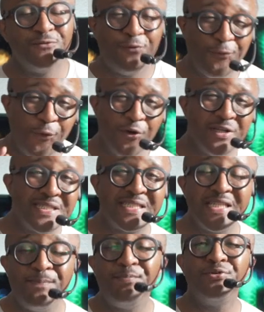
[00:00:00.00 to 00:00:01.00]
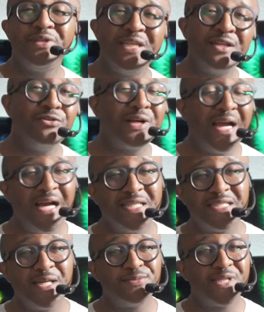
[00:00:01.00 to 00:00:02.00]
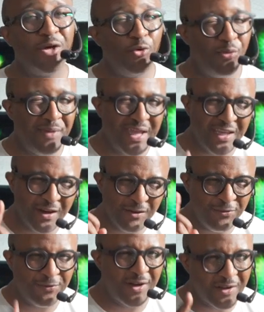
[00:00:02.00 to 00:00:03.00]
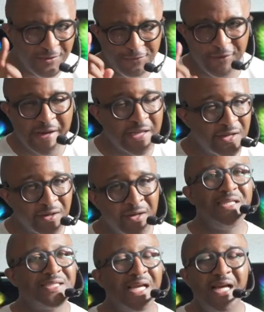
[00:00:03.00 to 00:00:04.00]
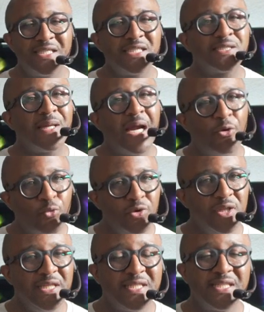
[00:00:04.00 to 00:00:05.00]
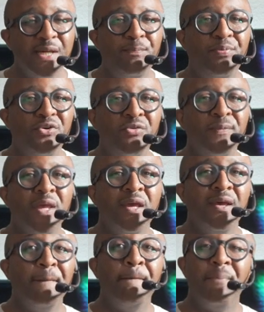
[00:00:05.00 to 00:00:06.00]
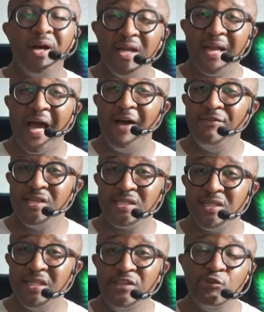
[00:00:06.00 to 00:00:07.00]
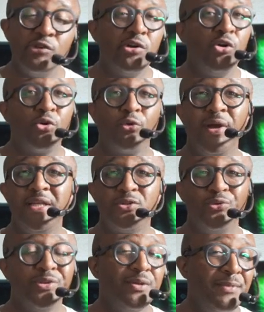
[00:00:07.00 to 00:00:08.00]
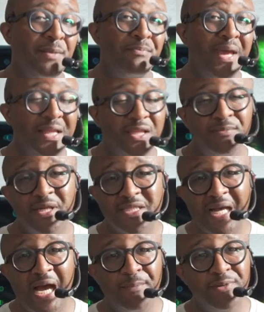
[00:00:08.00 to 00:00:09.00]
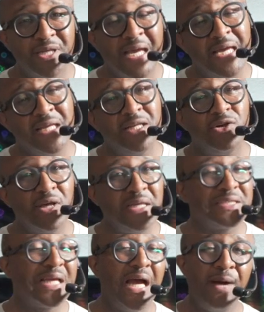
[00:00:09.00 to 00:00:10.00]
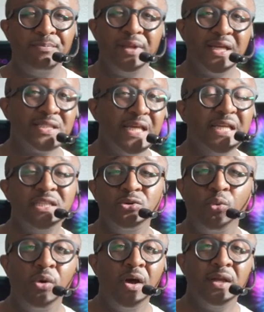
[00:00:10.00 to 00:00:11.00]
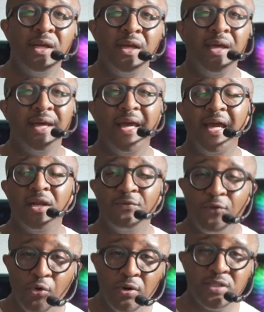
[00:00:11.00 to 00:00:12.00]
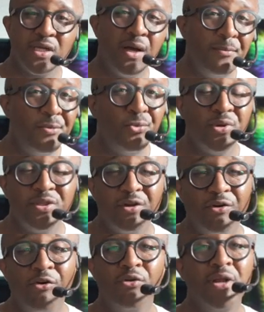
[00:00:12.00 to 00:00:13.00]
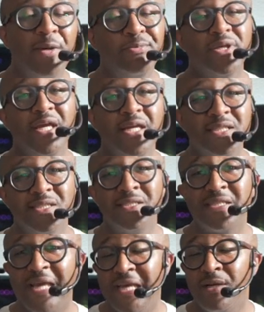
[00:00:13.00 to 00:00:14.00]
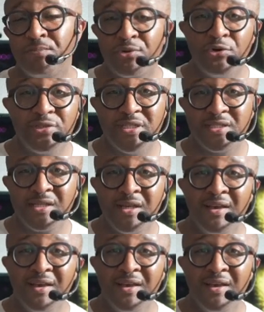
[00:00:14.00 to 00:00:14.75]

Four simple diddle concepts that will make your funk funkier. These concepts are really simple, but obviously you can go crazy with them and make them as complicated, as complex as you want. And of course, come up with your own applications and approaches.